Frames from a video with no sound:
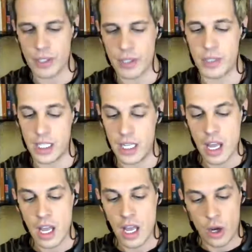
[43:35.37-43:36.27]
somebody
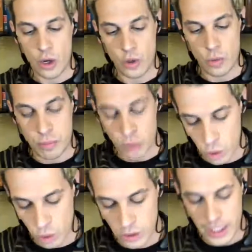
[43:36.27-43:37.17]
who
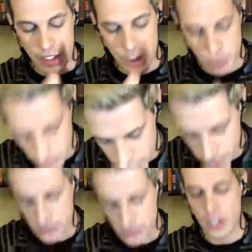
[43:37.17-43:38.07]
broadly
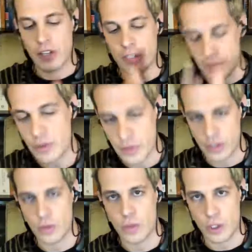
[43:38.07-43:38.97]
expresses the views
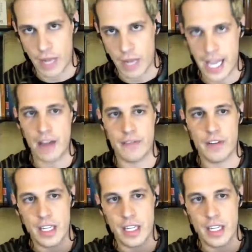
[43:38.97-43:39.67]
that we all have